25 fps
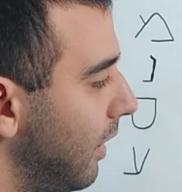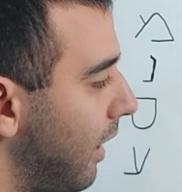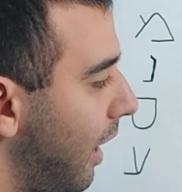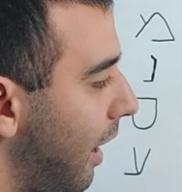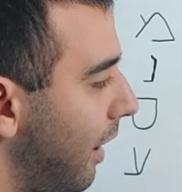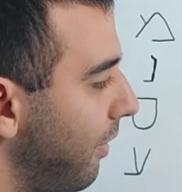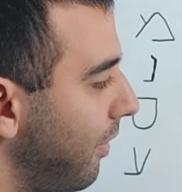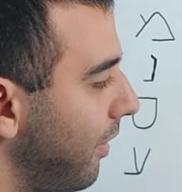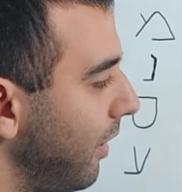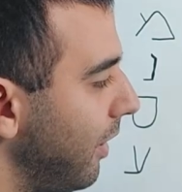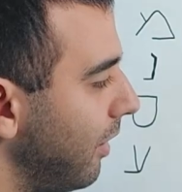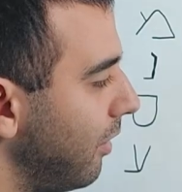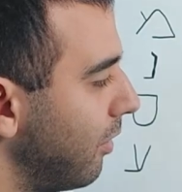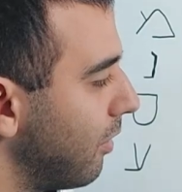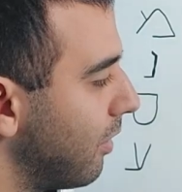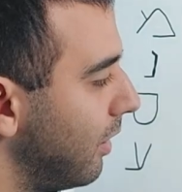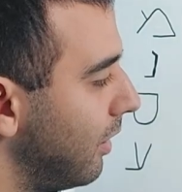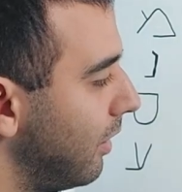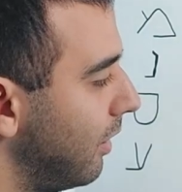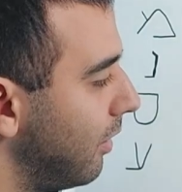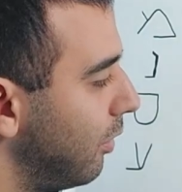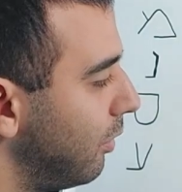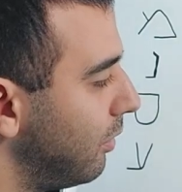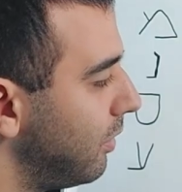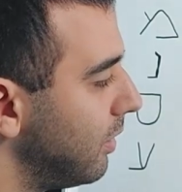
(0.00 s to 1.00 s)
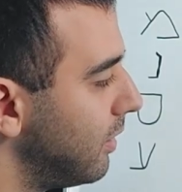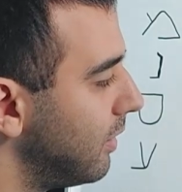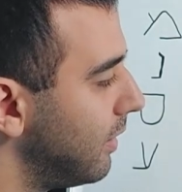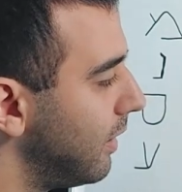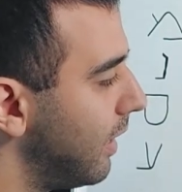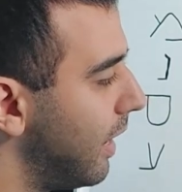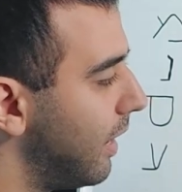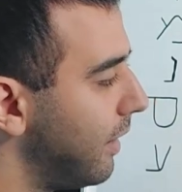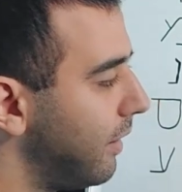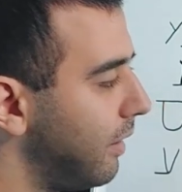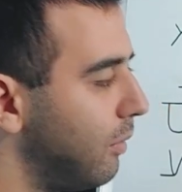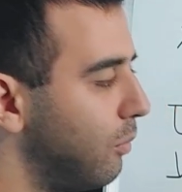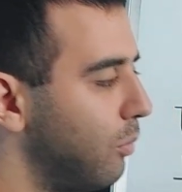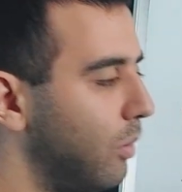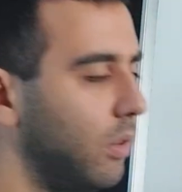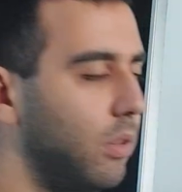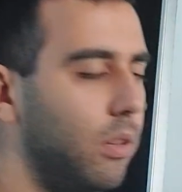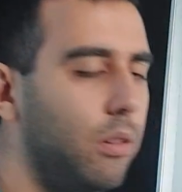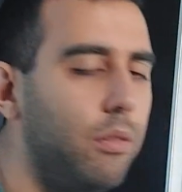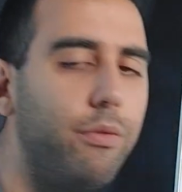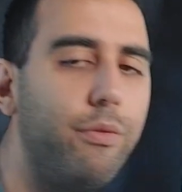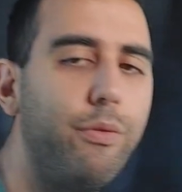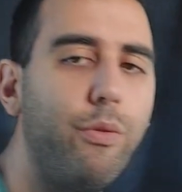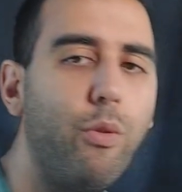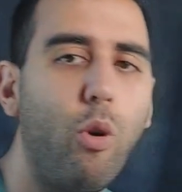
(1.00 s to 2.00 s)
I think you can notice that in
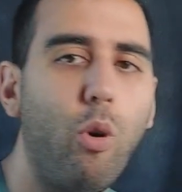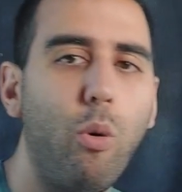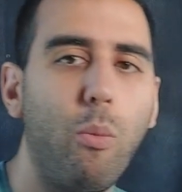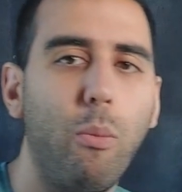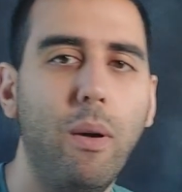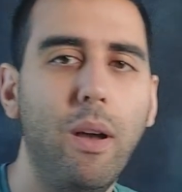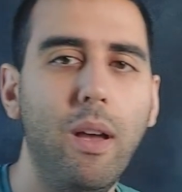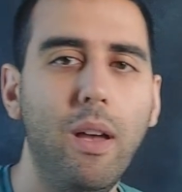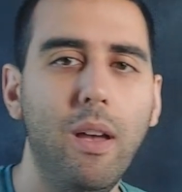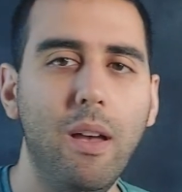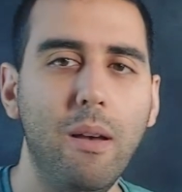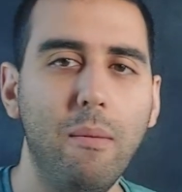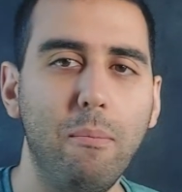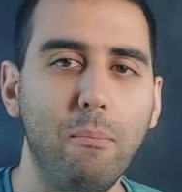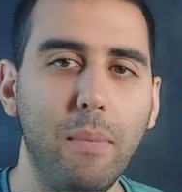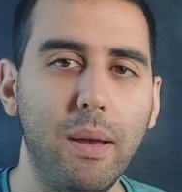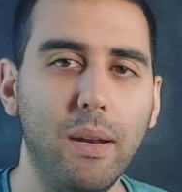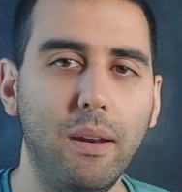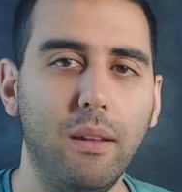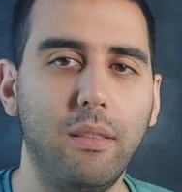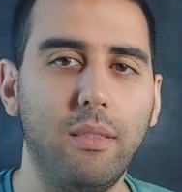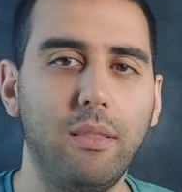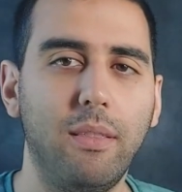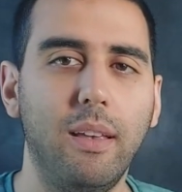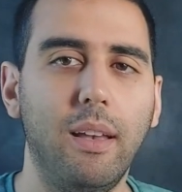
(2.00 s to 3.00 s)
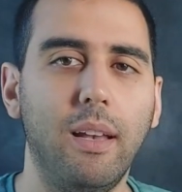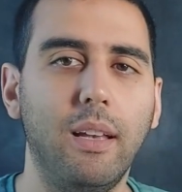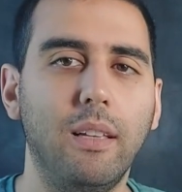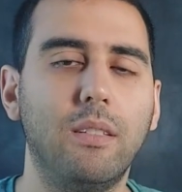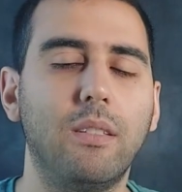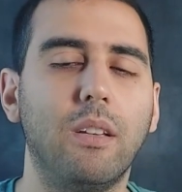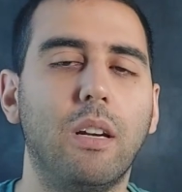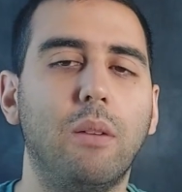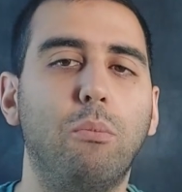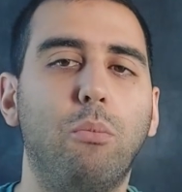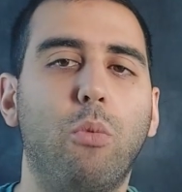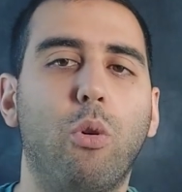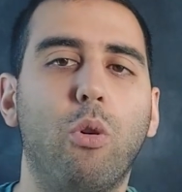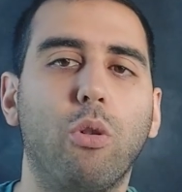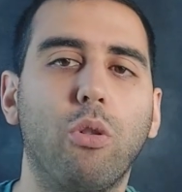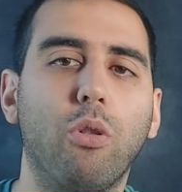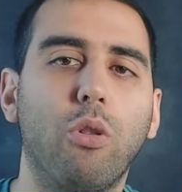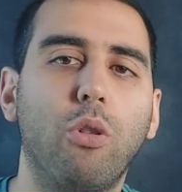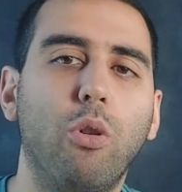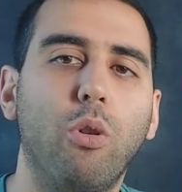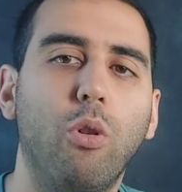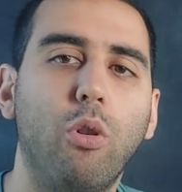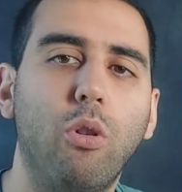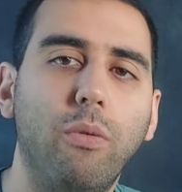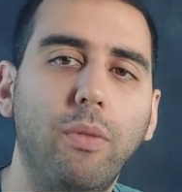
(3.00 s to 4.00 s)
written form, many things are more
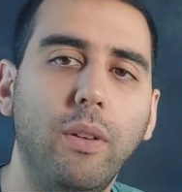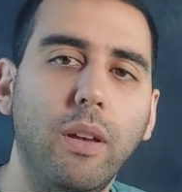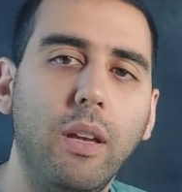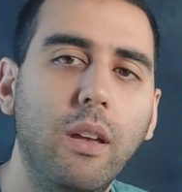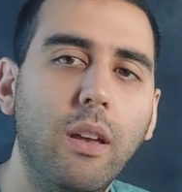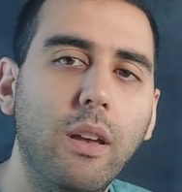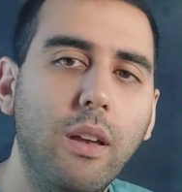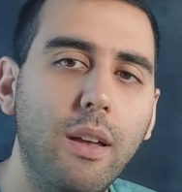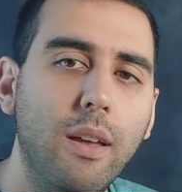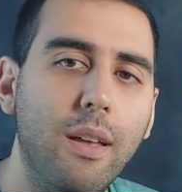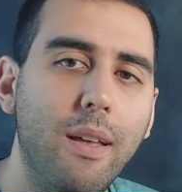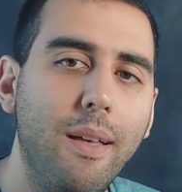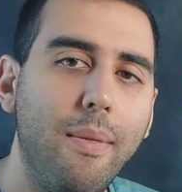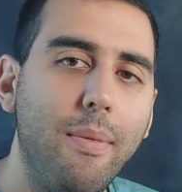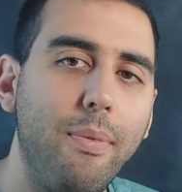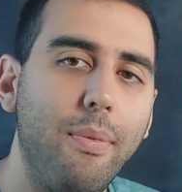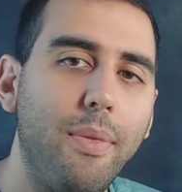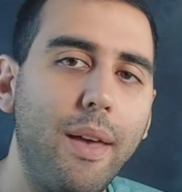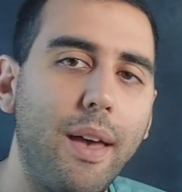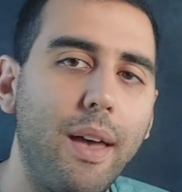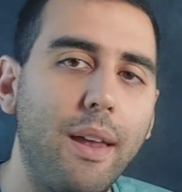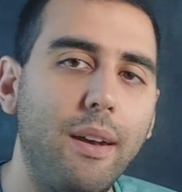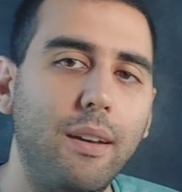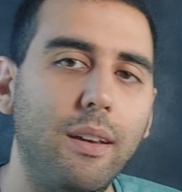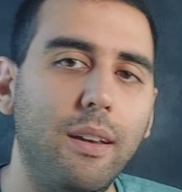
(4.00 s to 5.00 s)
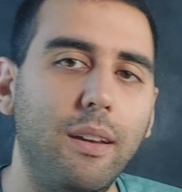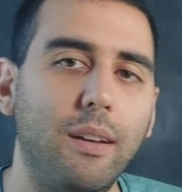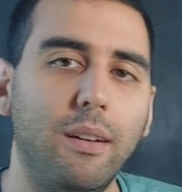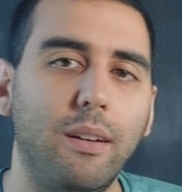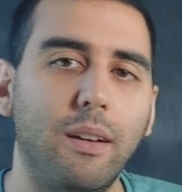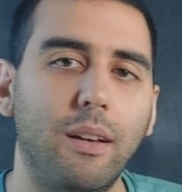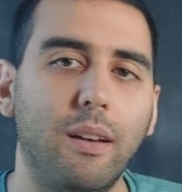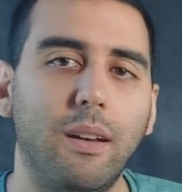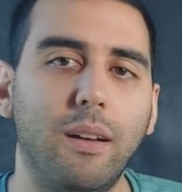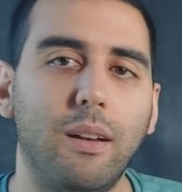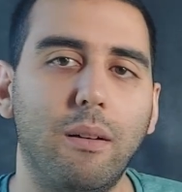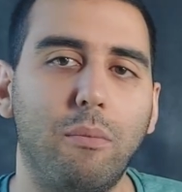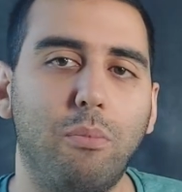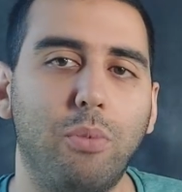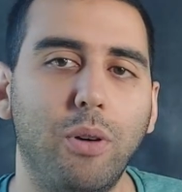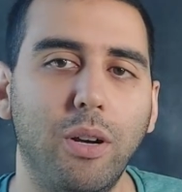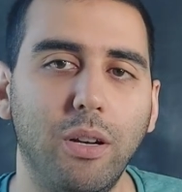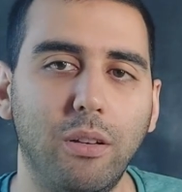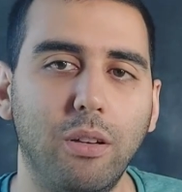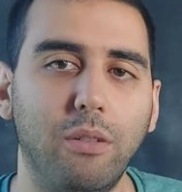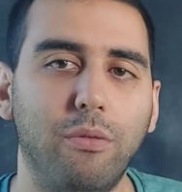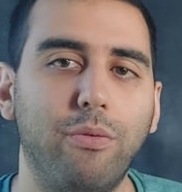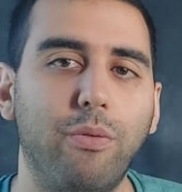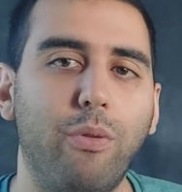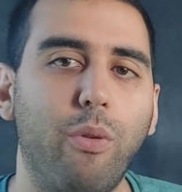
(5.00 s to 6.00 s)
curvy than in
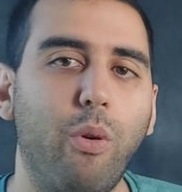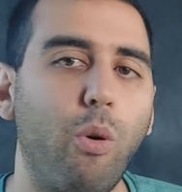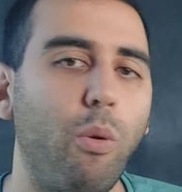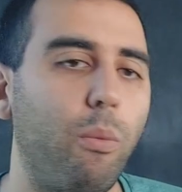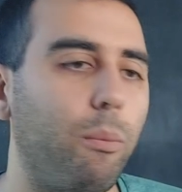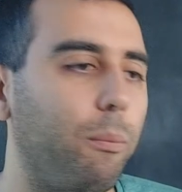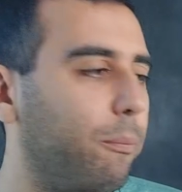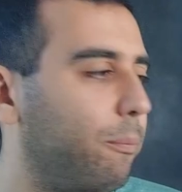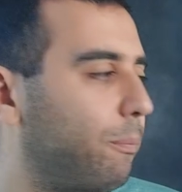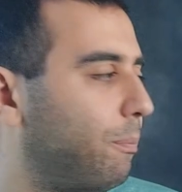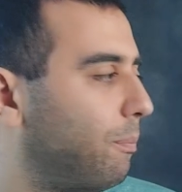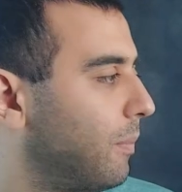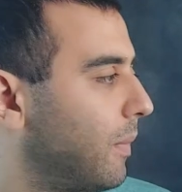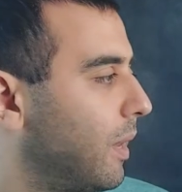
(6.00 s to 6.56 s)
printed form.